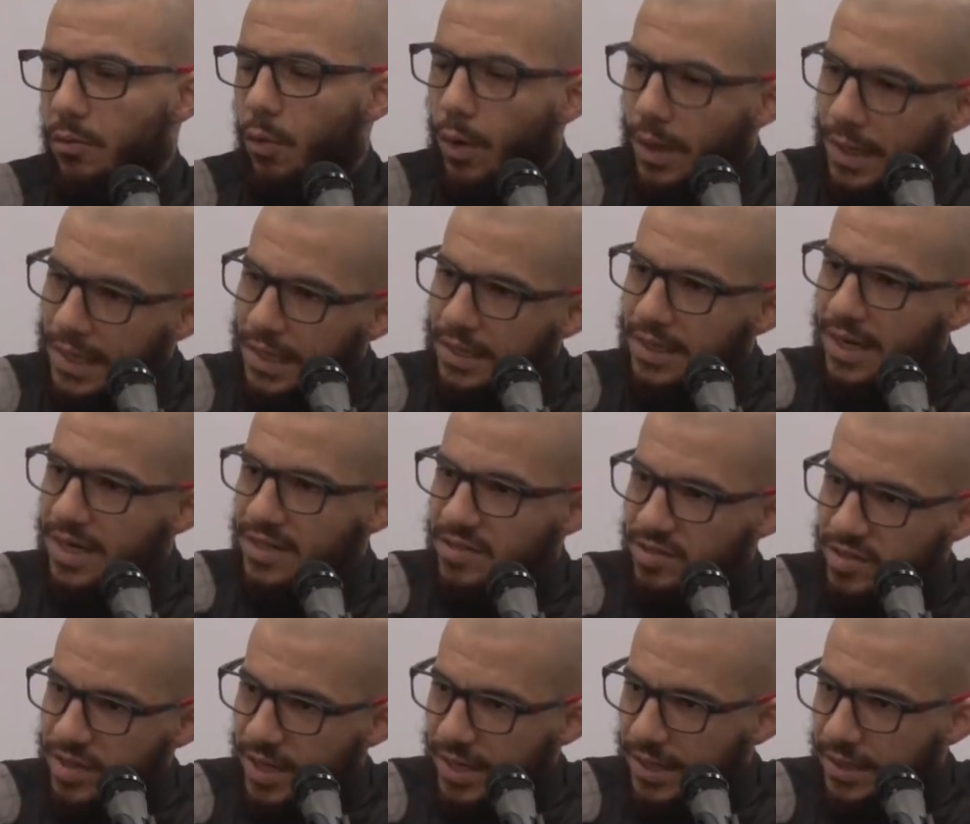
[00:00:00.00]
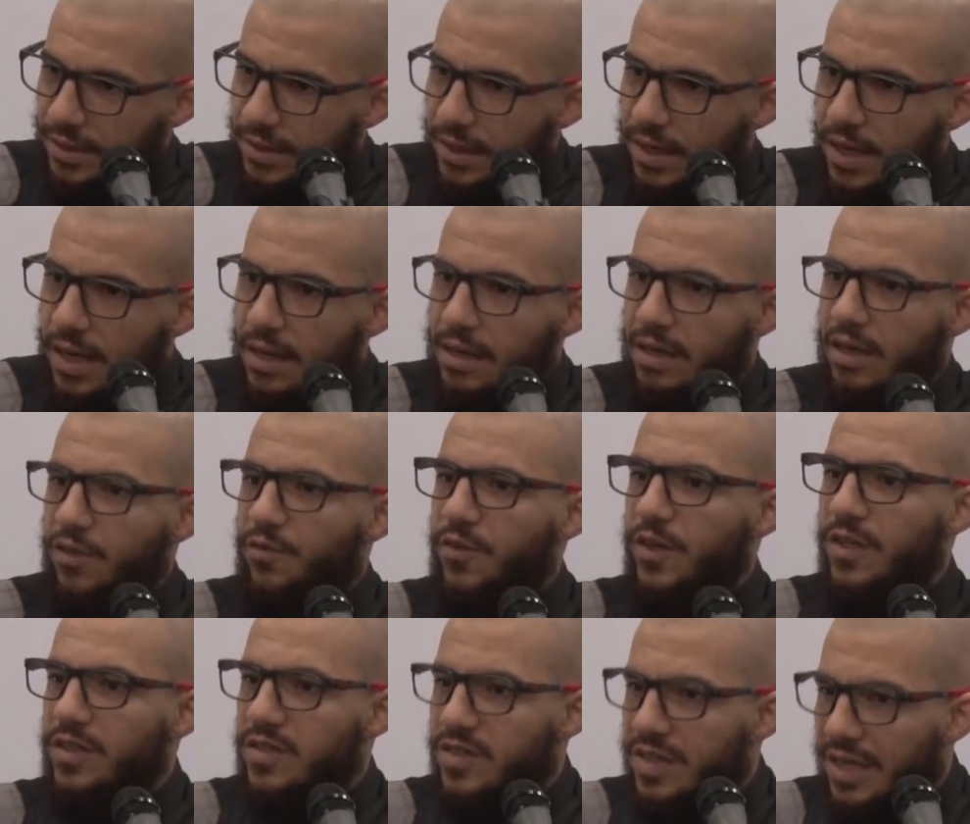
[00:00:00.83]
When he does sin,
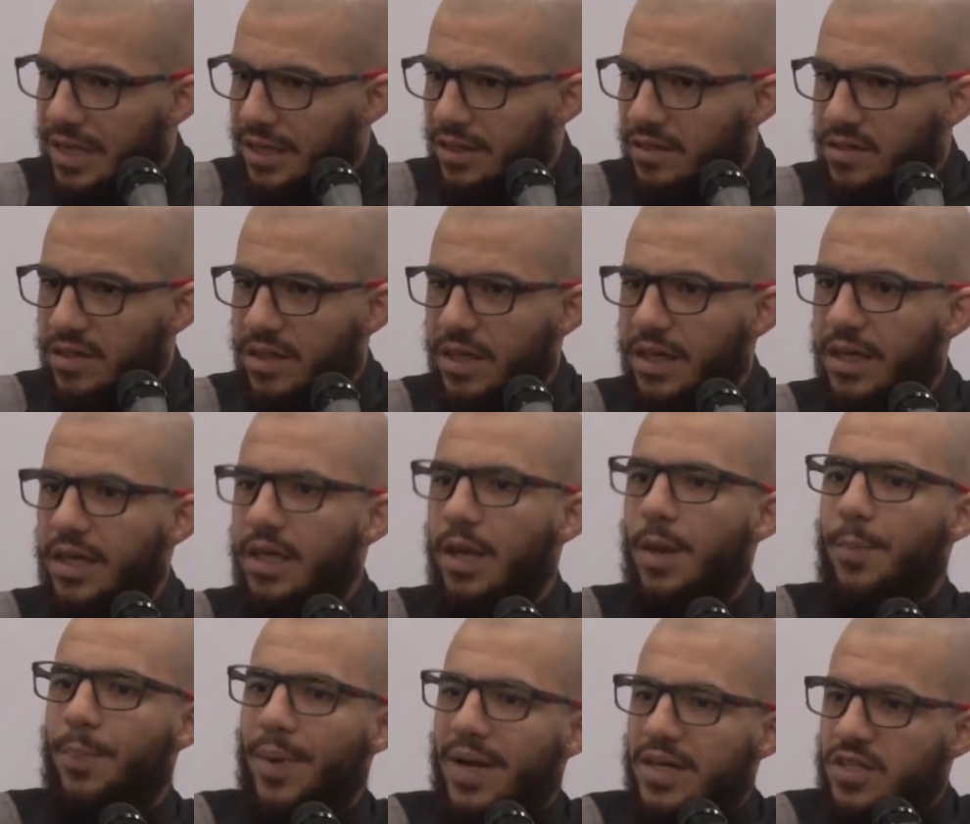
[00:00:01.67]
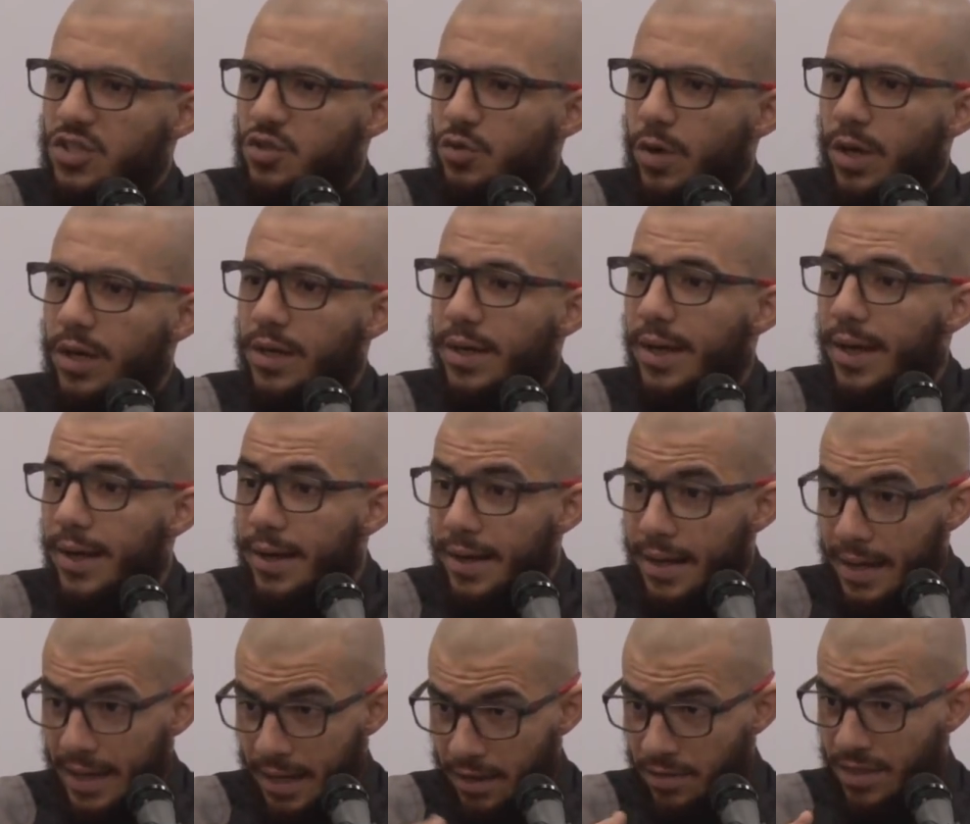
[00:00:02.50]
he feels guilty, he repents to
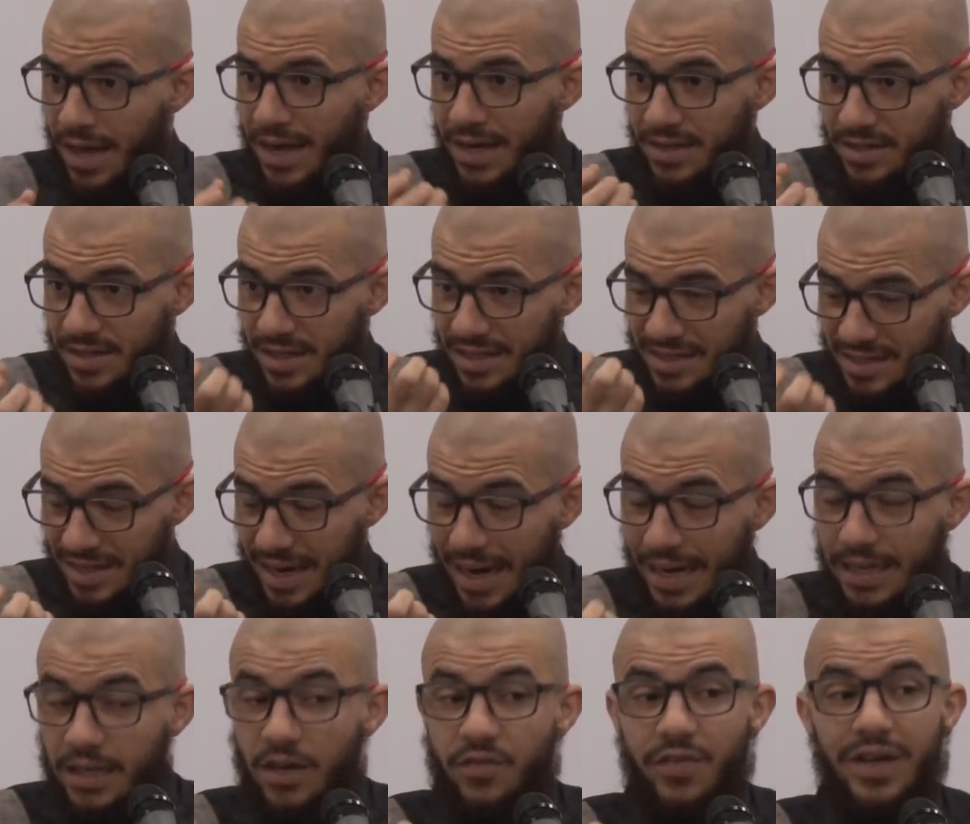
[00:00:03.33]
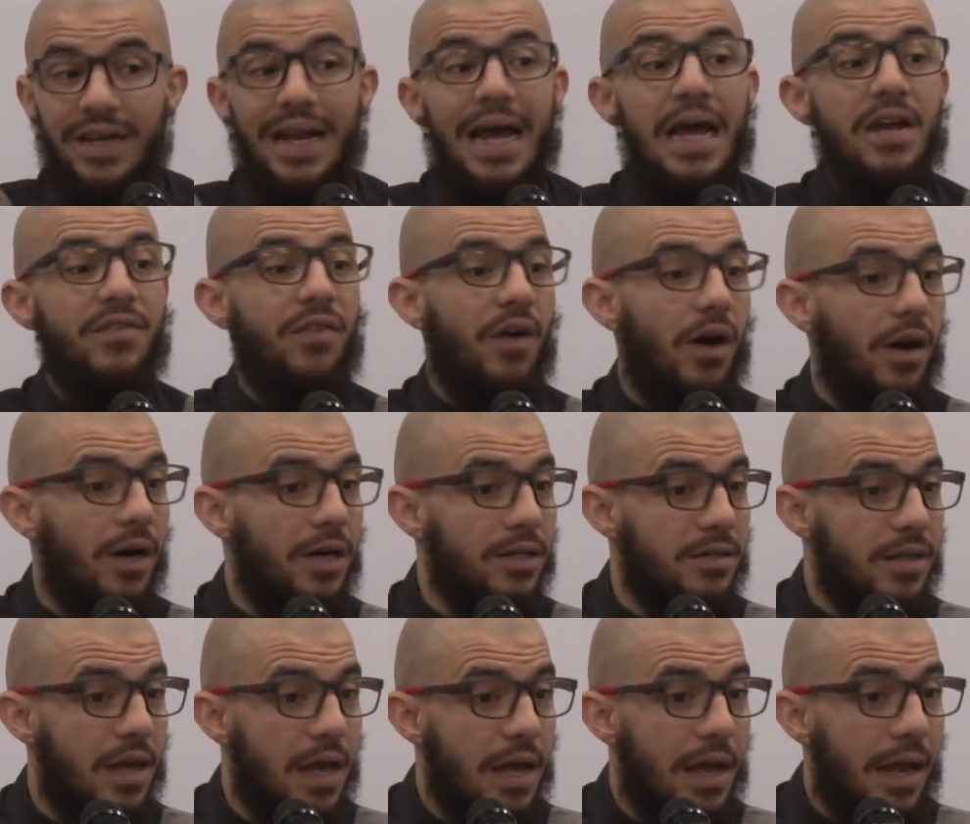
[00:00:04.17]
Allah. That is a sign of a live
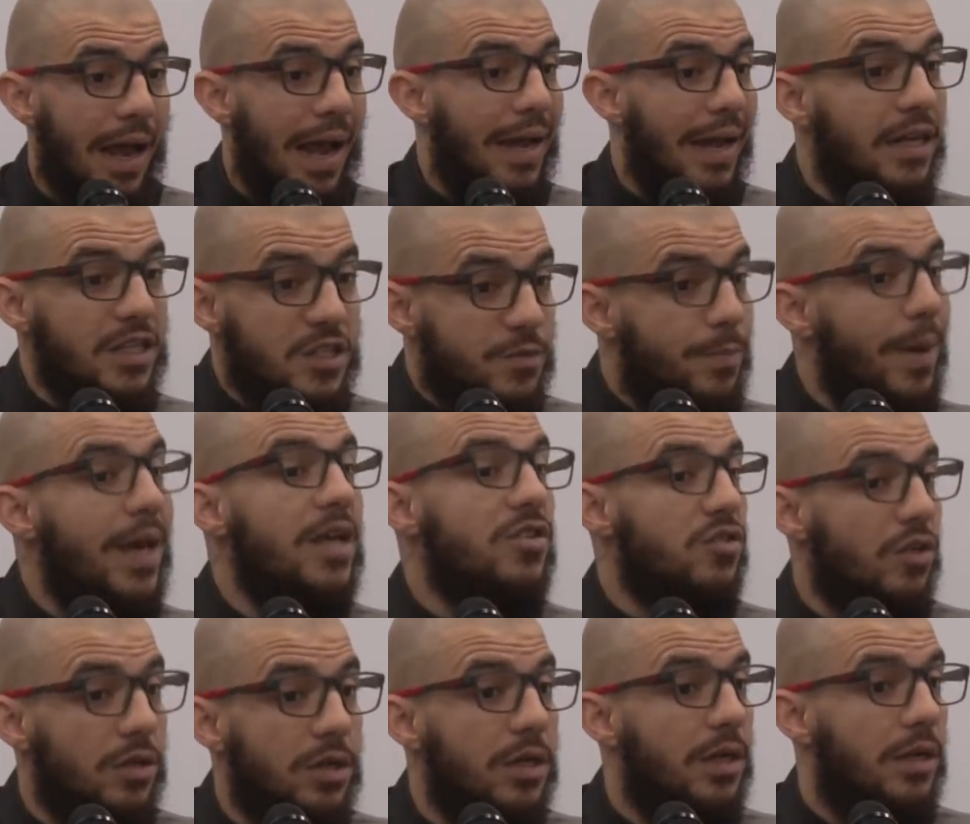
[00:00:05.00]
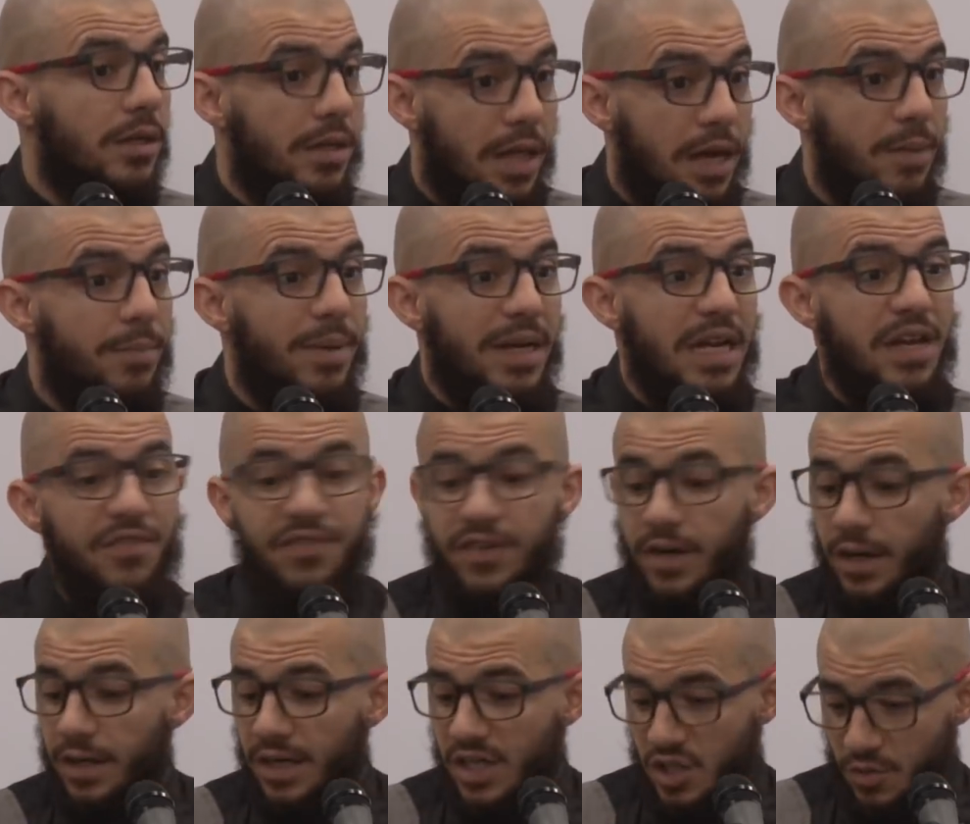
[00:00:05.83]
heart and is based on their
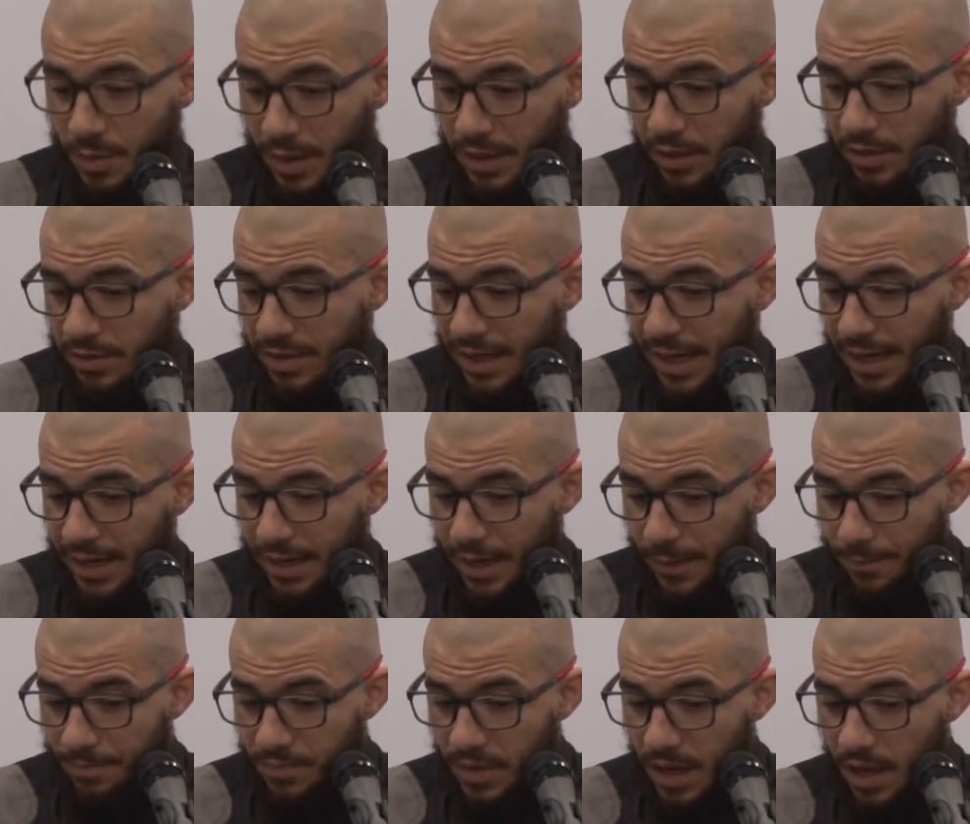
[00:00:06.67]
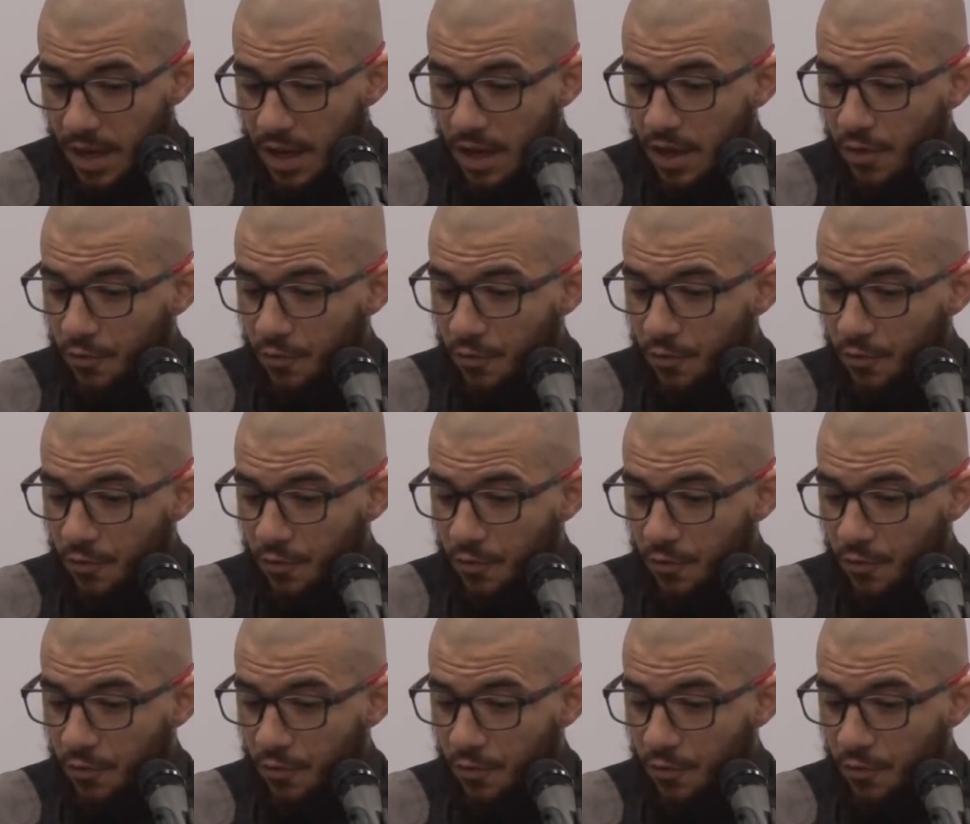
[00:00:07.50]
belief in Allah subhanahu wa ta'ala.